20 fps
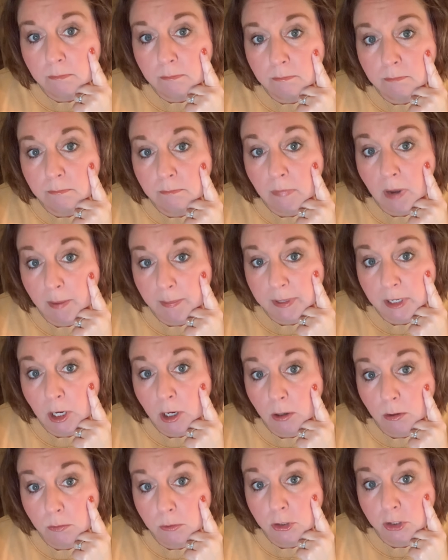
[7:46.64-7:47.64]
Mama
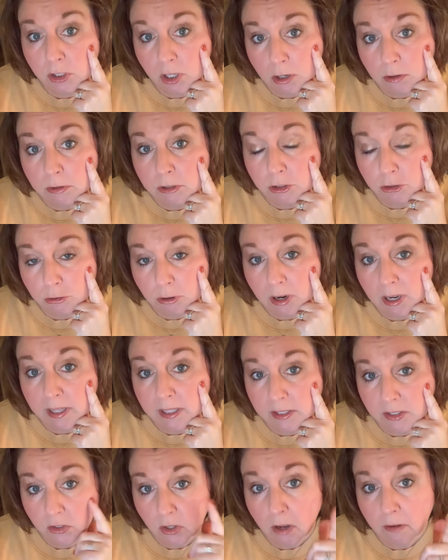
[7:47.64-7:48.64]
Goat was going to try to
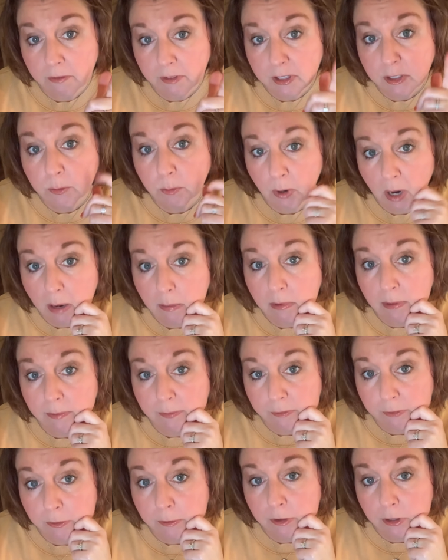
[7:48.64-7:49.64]
solve this problem
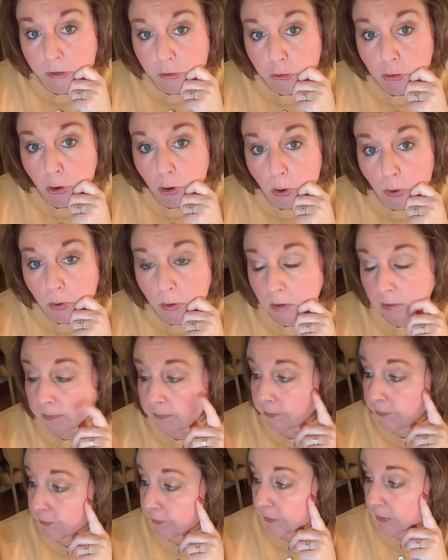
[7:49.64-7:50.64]
for the troll.
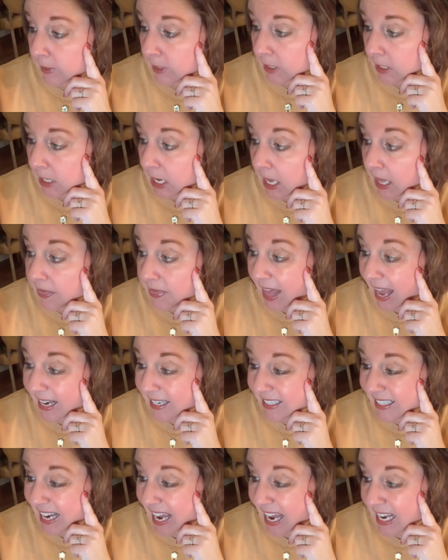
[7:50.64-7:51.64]

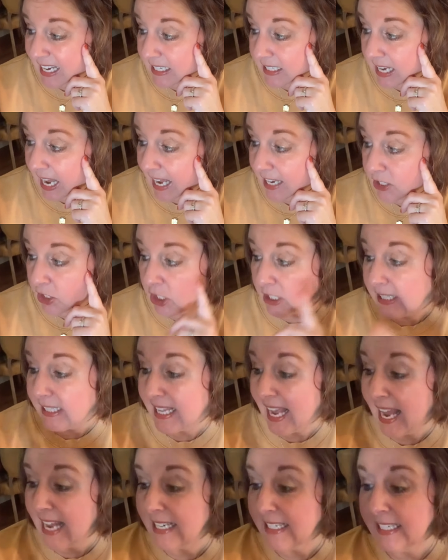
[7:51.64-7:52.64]
That night, as she
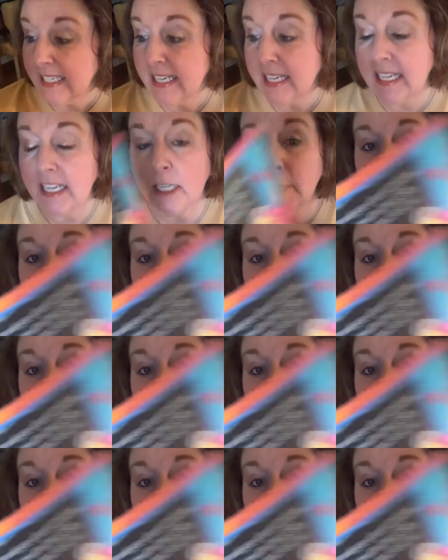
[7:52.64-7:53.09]
sat knitting